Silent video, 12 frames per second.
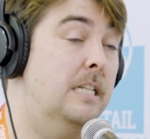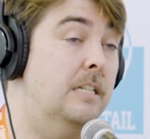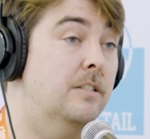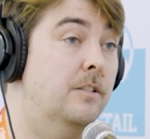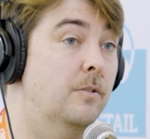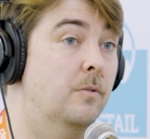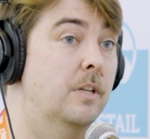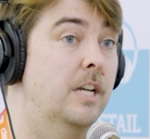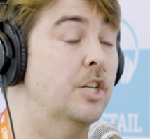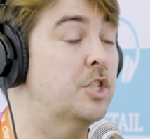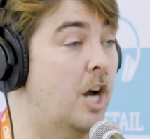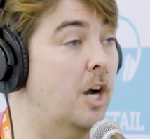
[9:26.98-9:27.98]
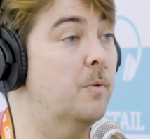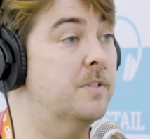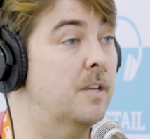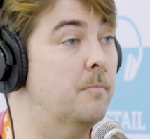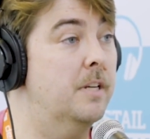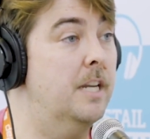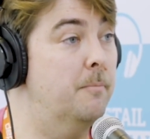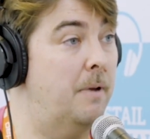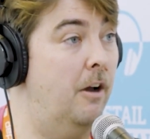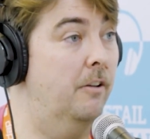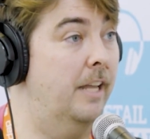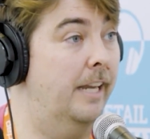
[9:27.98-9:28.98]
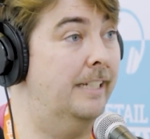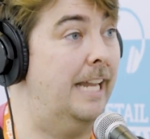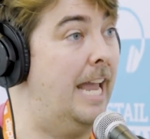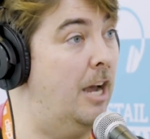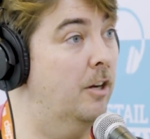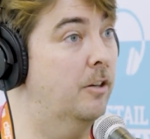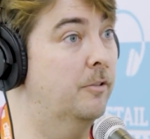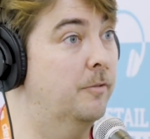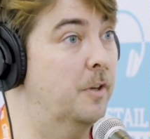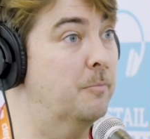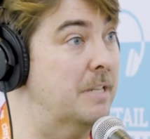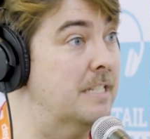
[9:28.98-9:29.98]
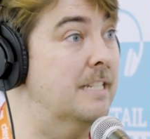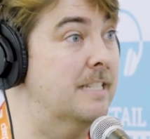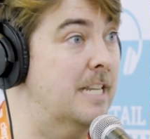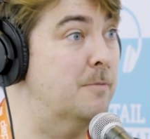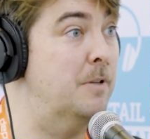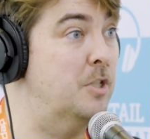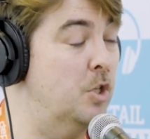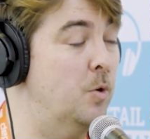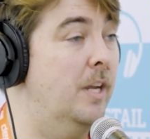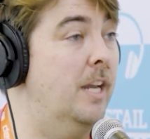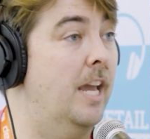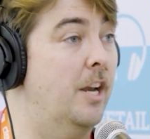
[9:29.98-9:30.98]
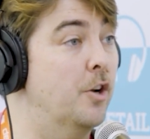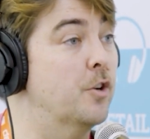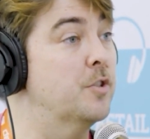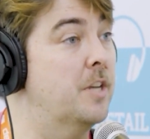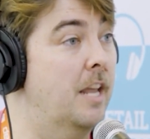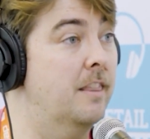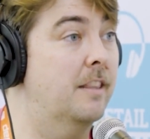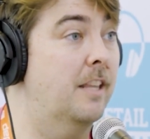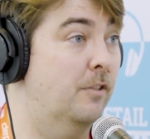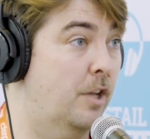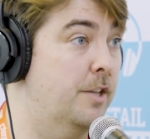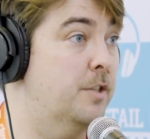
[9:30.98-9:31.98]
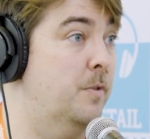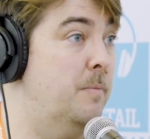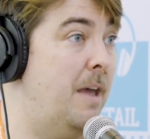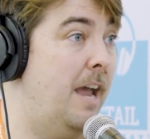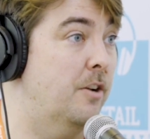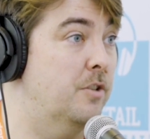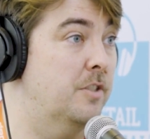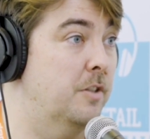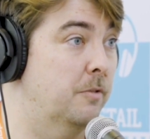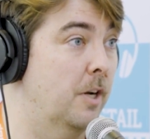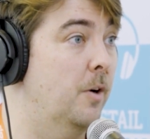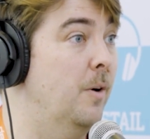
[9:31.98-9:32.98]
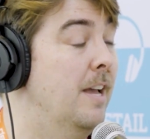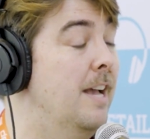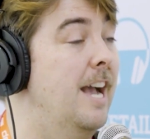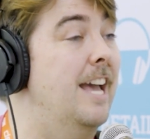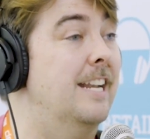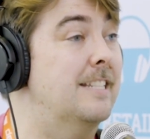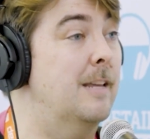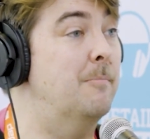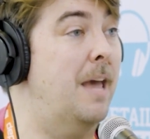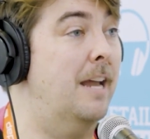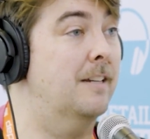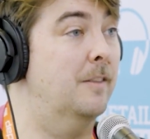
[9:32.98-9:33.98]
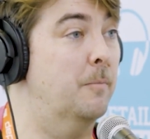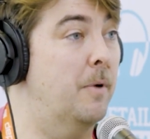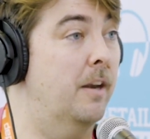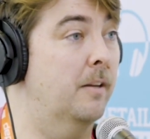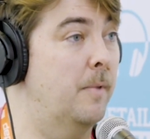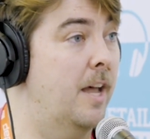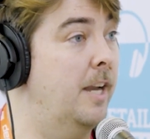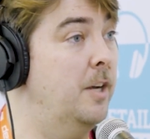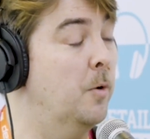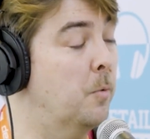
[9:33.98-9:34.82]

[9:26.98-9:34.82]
to talk with somebody about like how their business has been doing and understand that they lost 3 packages in a row and it's impacting their bottom line,